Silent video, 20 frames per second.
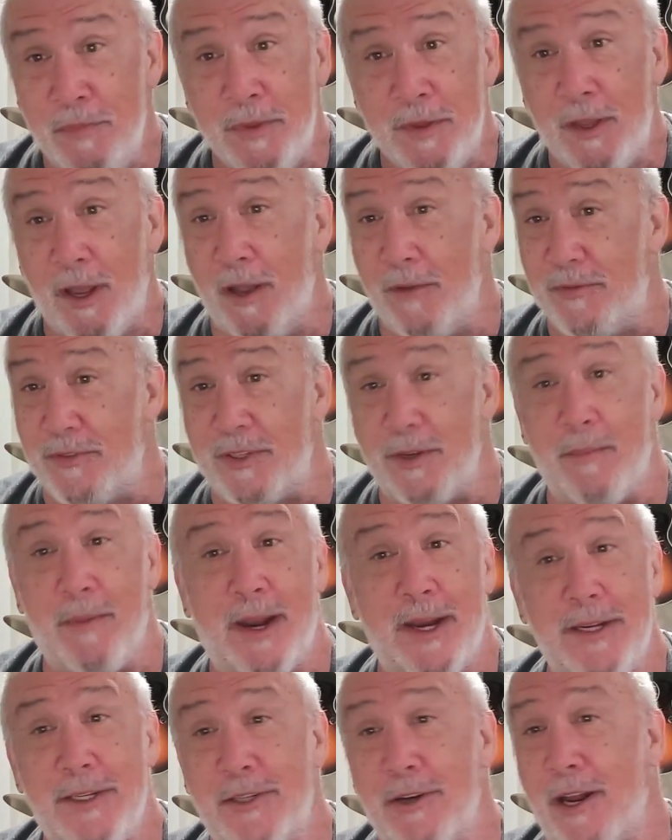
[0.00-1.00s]
of
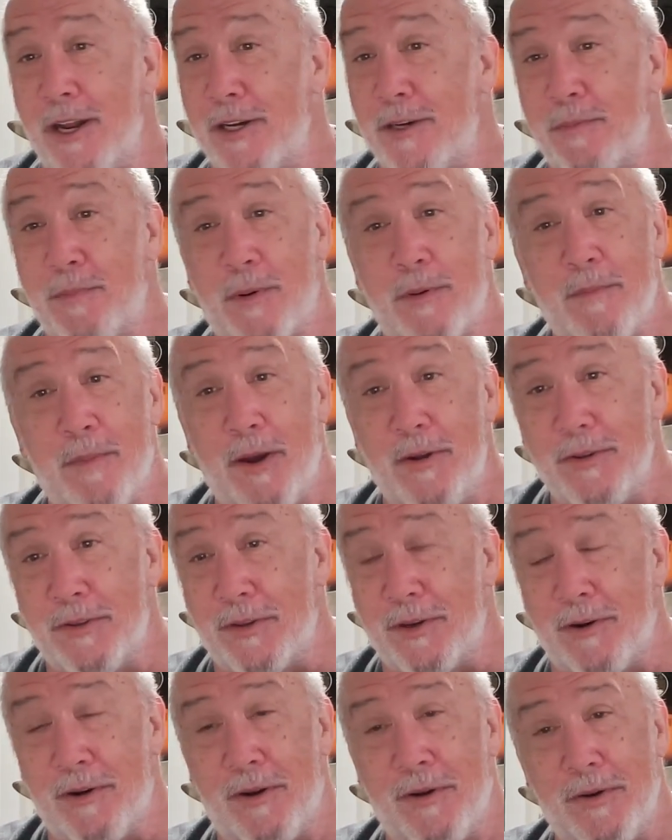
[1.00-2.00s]
somebody trying to promote
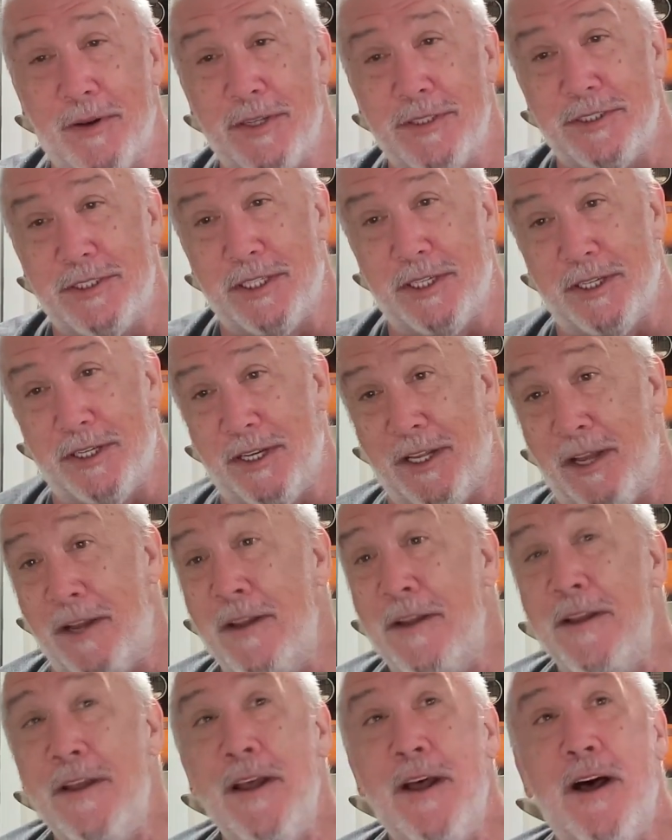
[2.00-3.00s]
their own agenda.
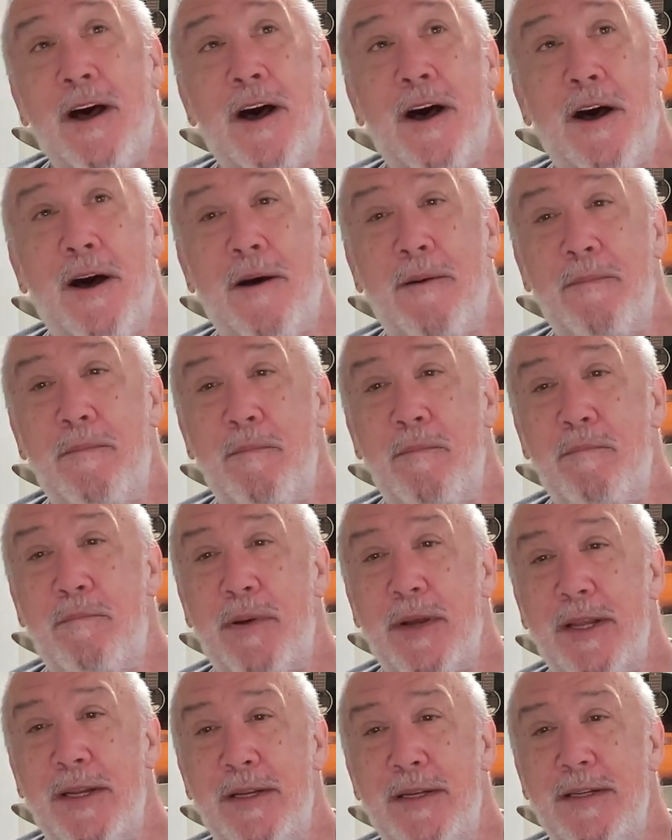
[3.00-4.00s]

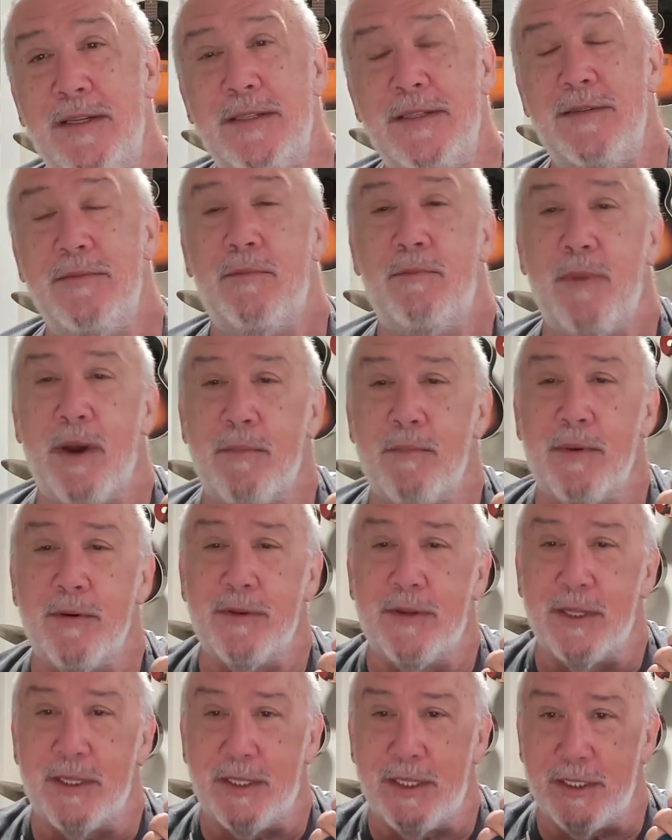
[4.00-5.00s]
But remember,
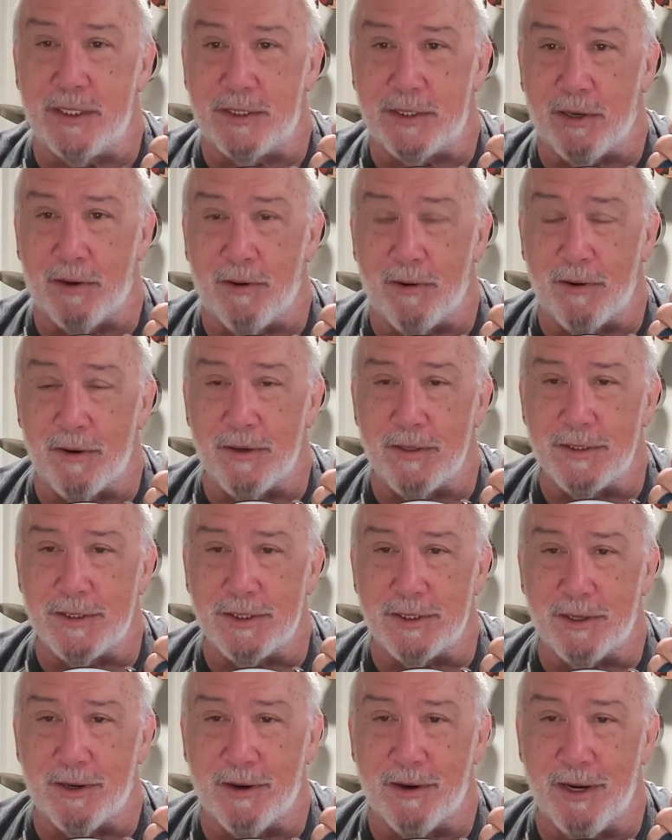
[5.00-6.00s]
the guitar
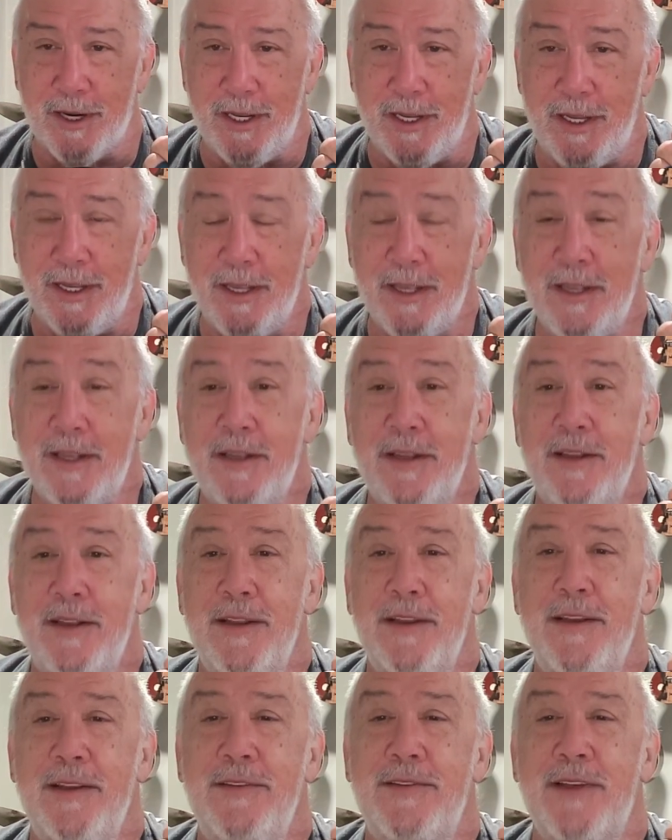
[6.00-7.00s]
journey
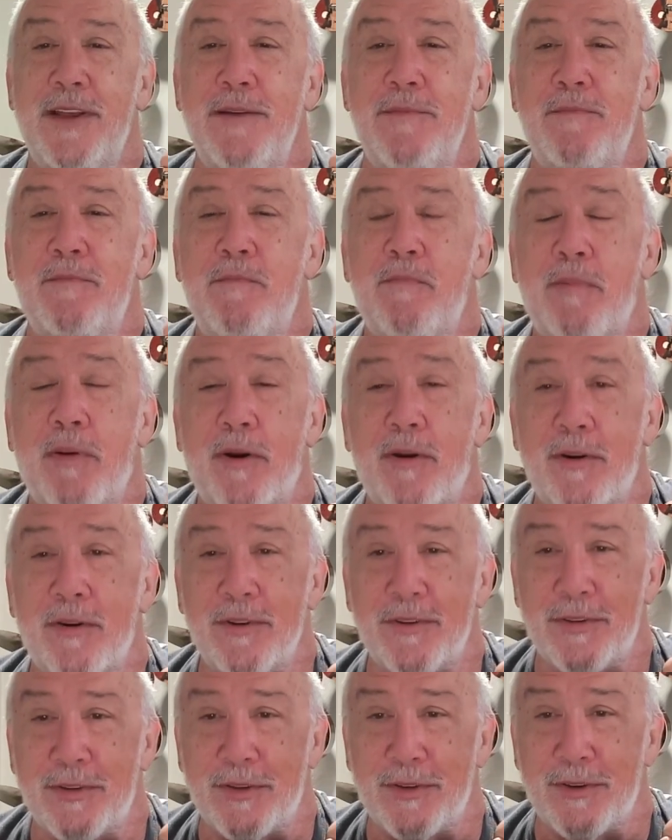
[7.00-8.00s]
is a
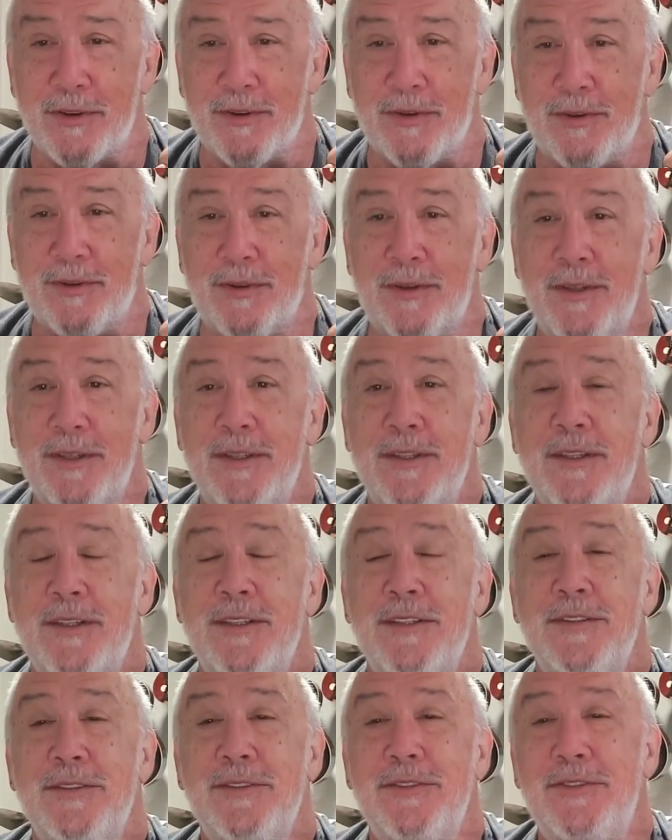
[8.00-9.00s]
personal
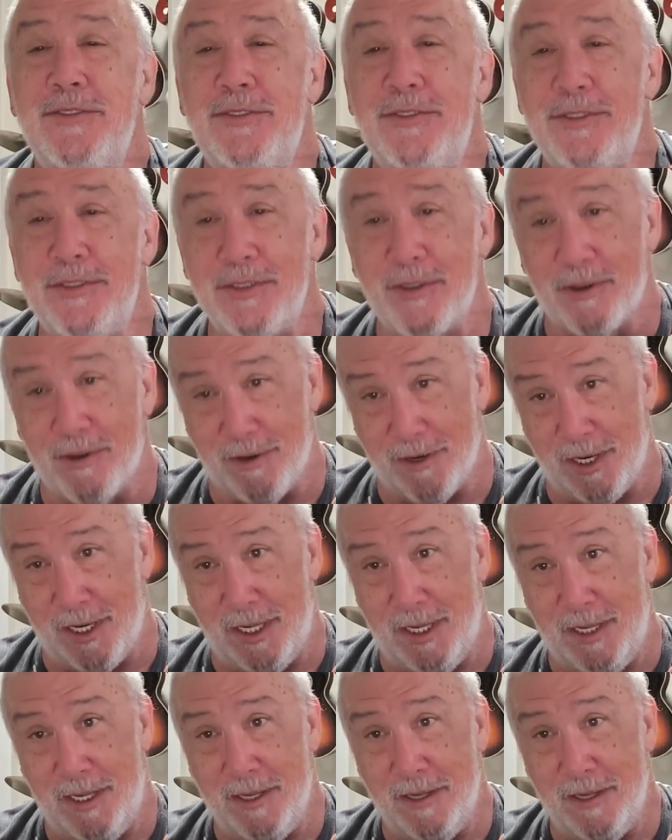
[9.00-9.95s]
journey.